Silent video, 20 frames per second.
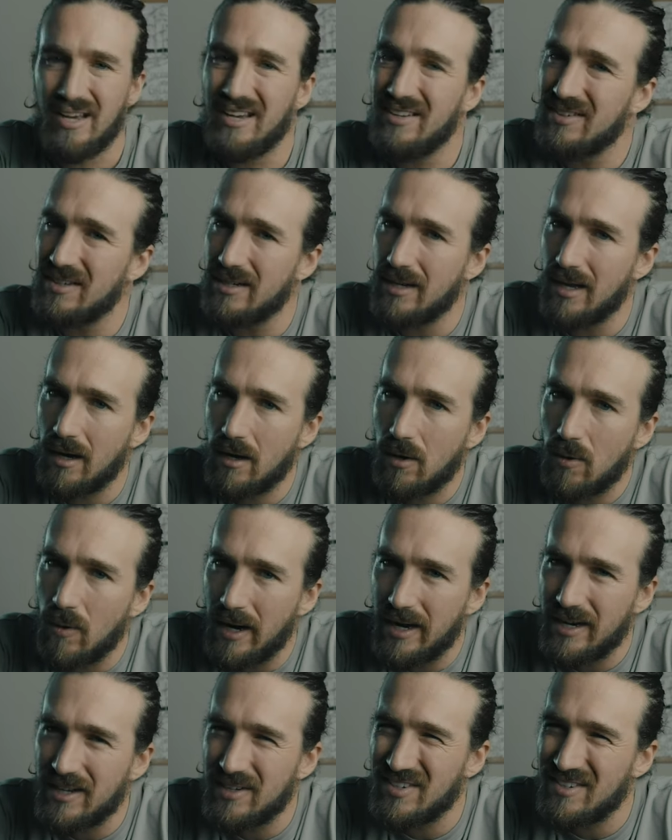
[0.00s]
Is it not
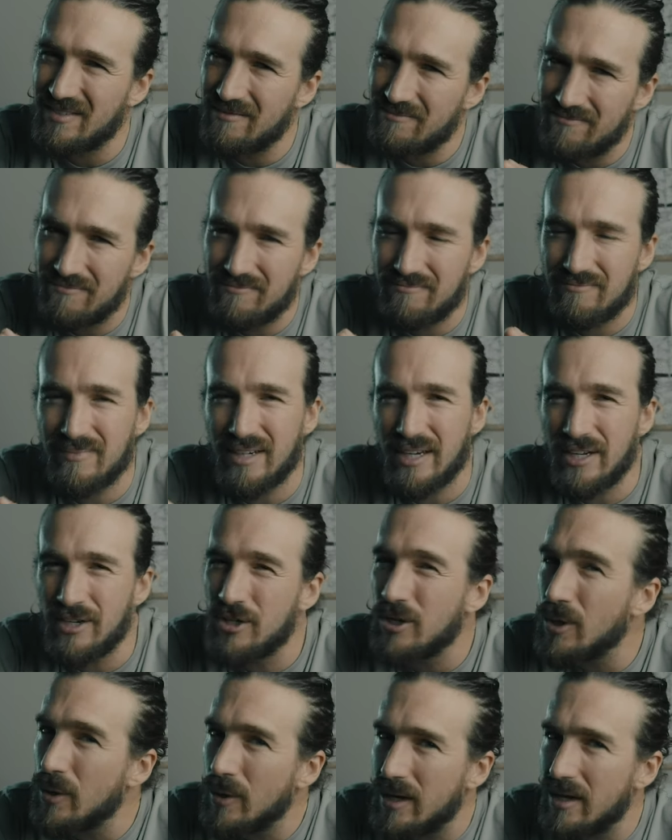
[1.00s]
quite as
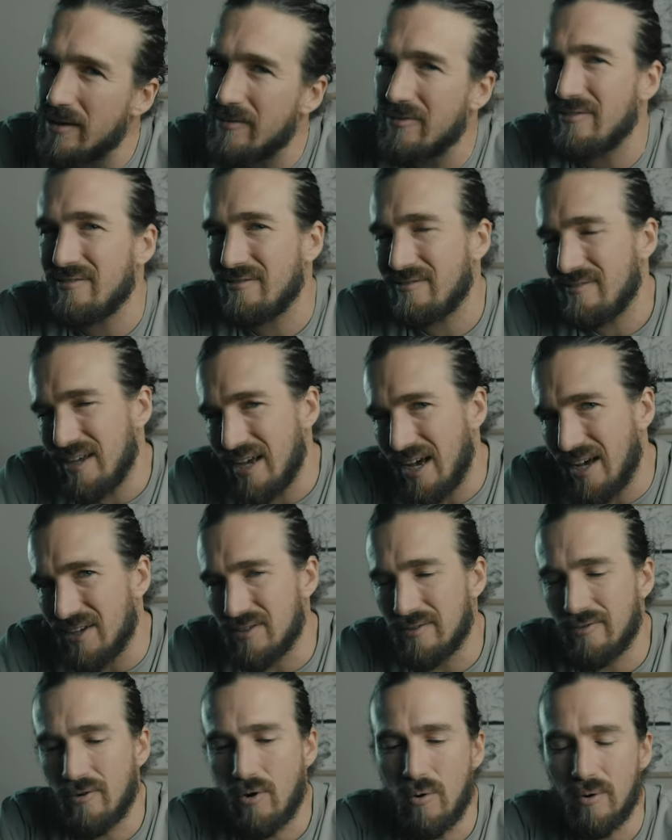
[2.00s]
intuitive?
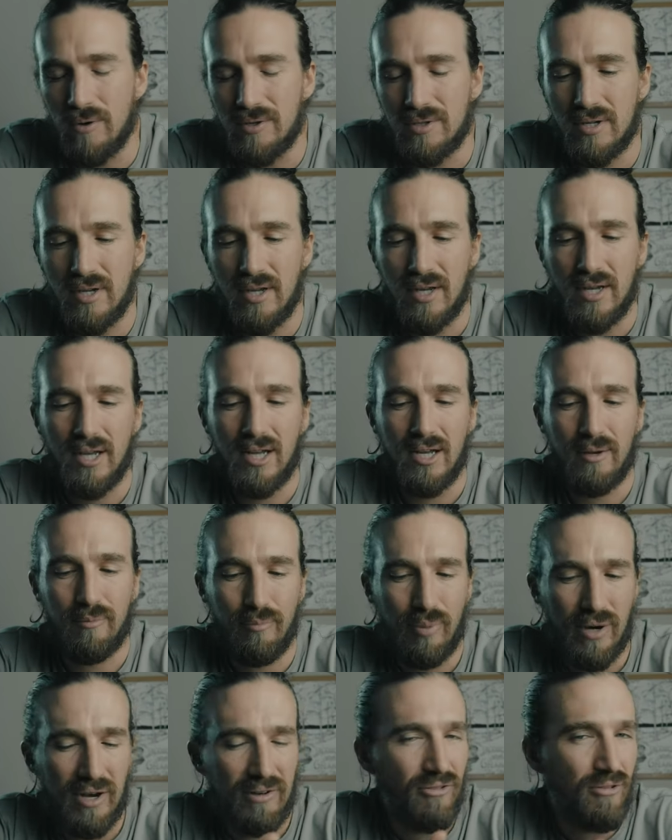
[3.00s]
Yes, of course.
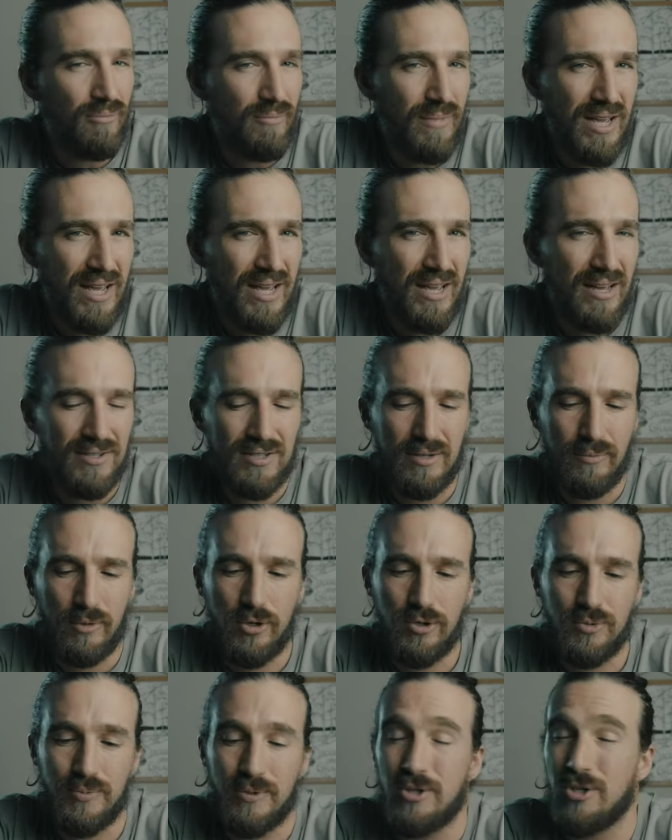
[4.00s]
But for me, as someone
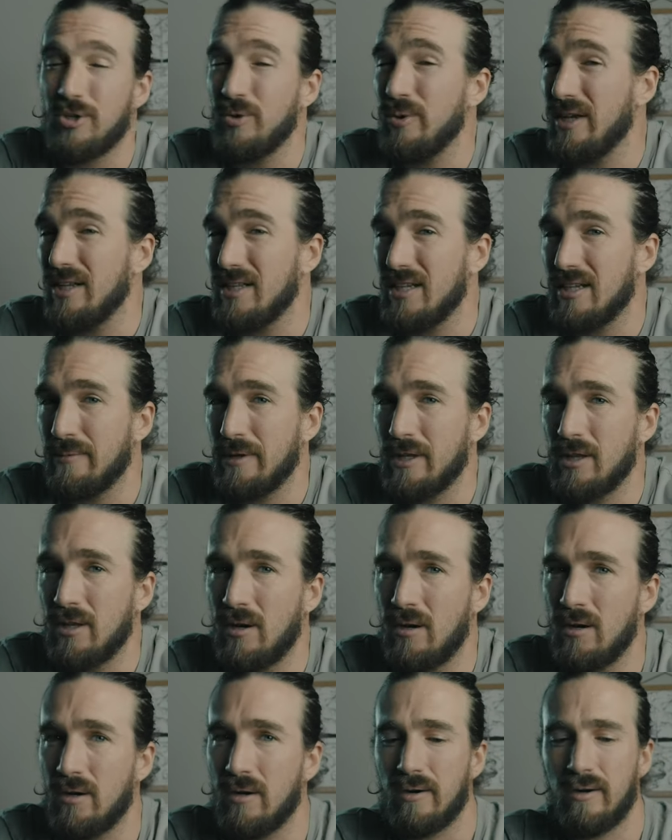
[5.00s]
who's been shooting a little bit
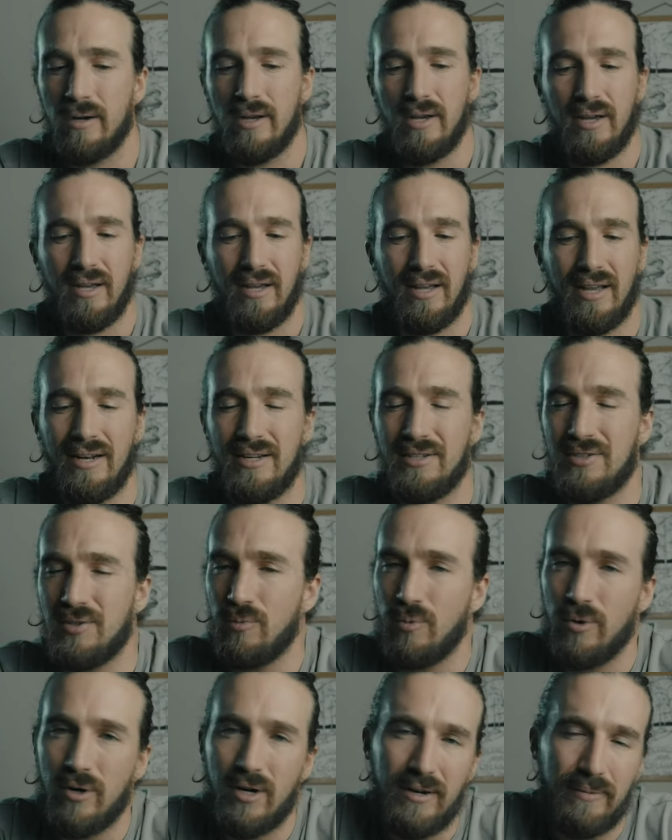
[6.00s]
longer and
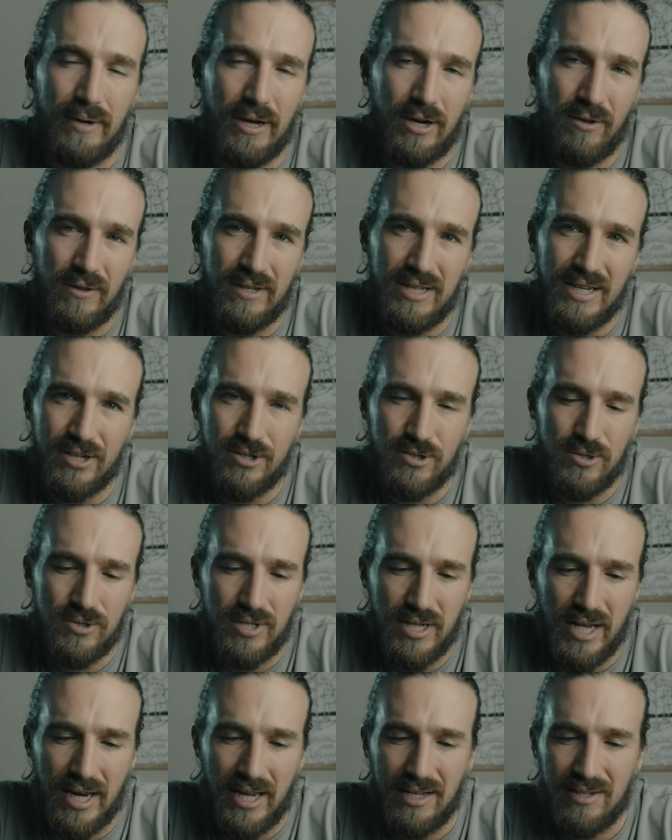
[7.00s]
isn't worried about all the extra
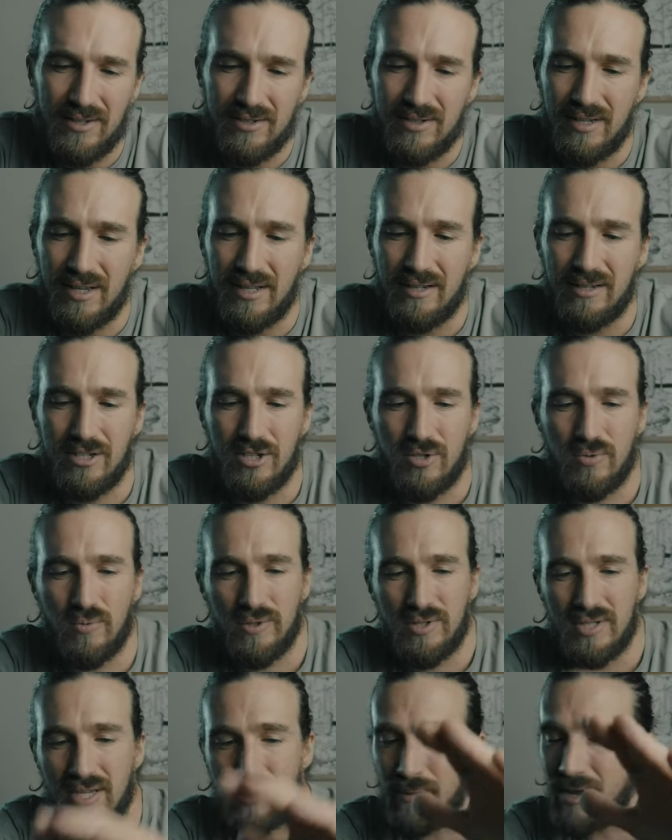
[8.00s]
settings and just
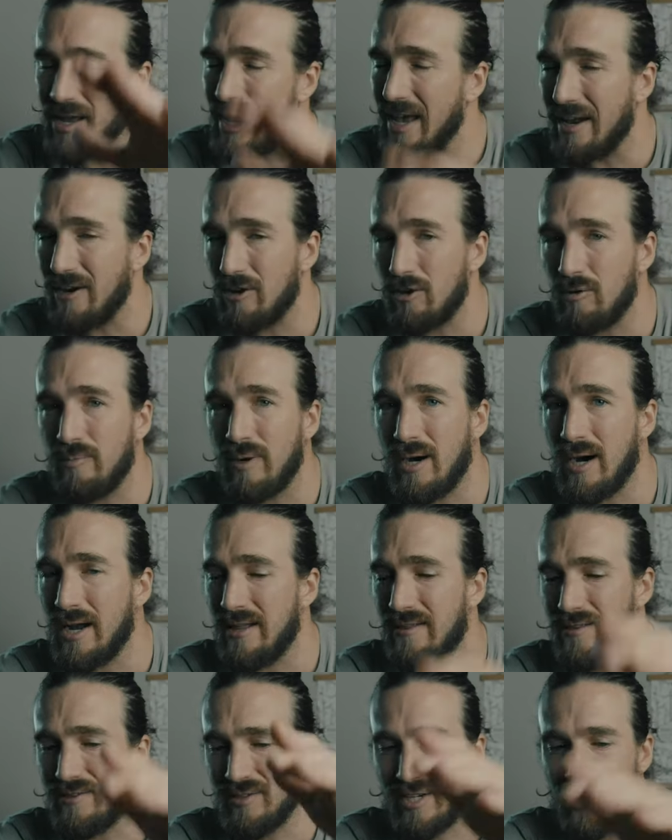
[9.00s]
wants a mechanical
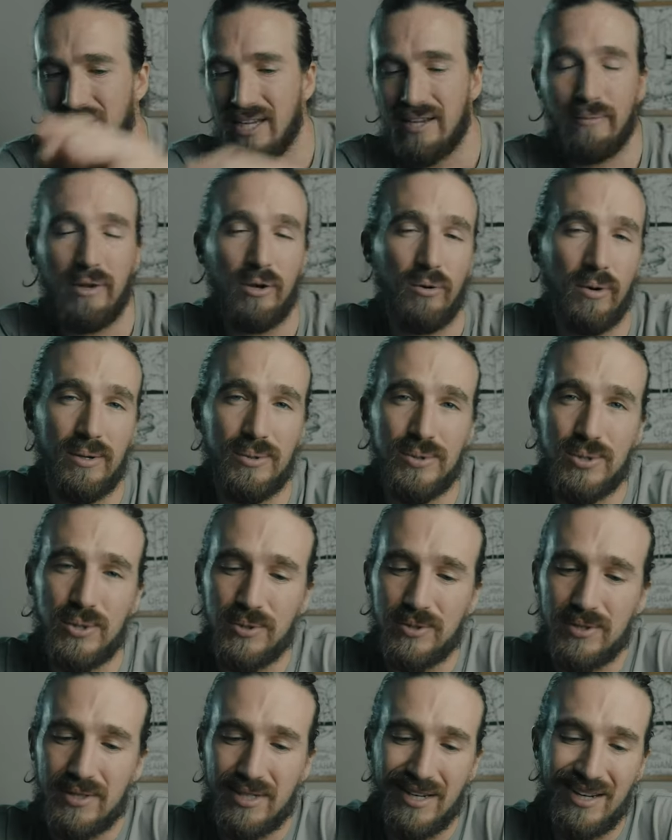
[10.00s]
body that's gonna give me great
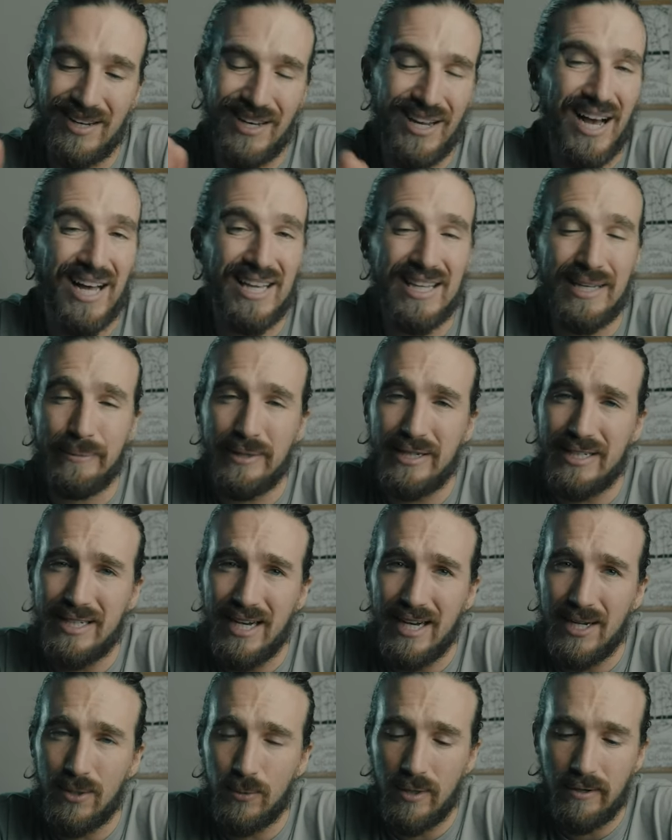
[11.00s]
results and not let me
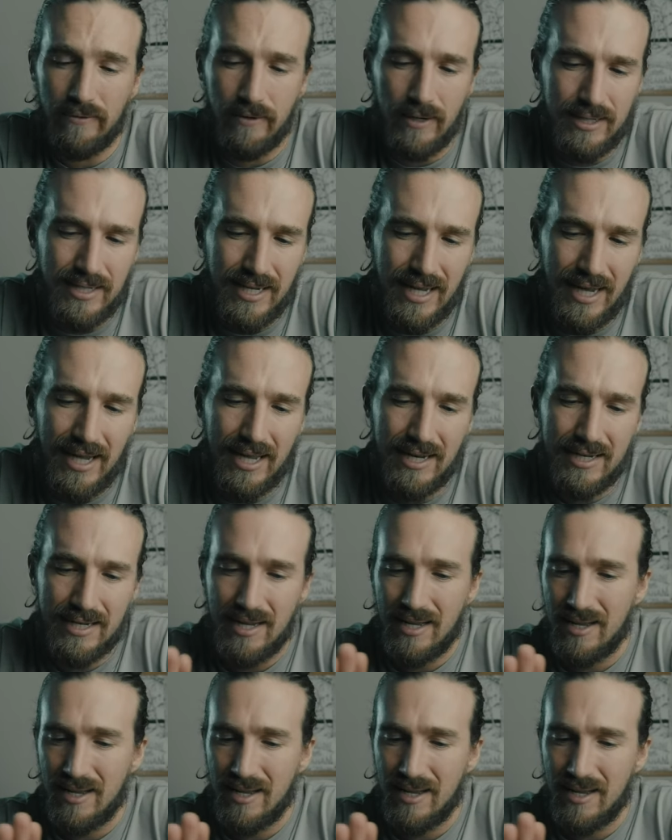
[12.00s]
down wherever I take it,